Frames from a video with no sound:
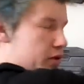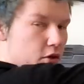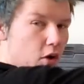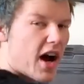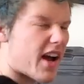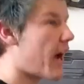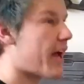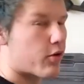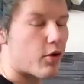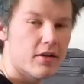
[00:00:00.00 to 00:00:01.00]
was too high.
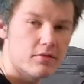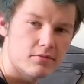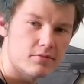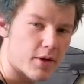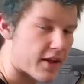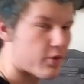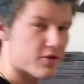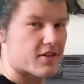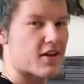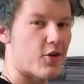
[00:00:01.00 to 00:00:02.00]
I agree. But that
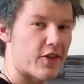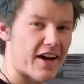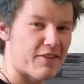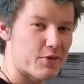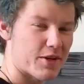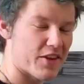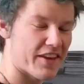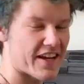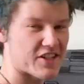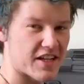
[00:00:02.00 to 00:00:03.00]
was only after we got
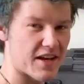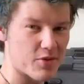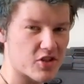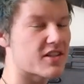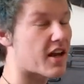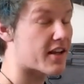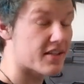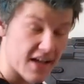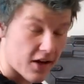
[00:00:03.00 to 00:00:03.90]
the HD images that I could